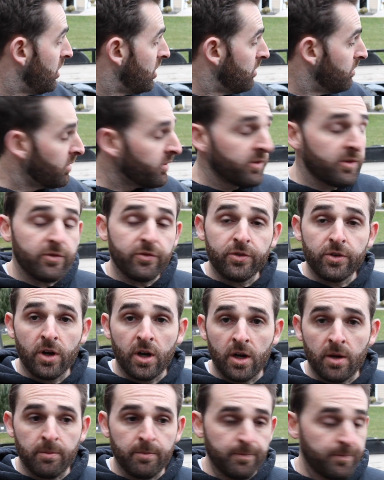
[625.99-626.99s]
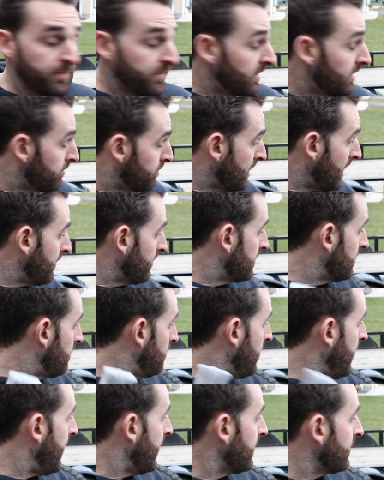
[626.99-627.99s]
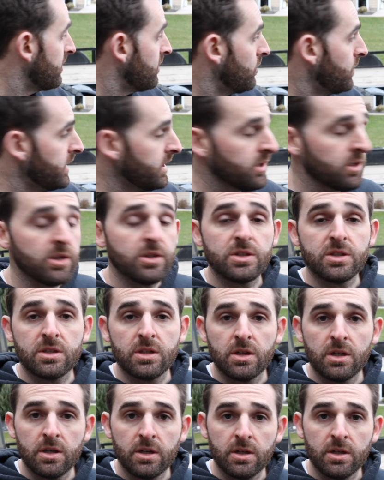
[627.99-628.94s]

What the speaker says: moving from probably the back of the wheels,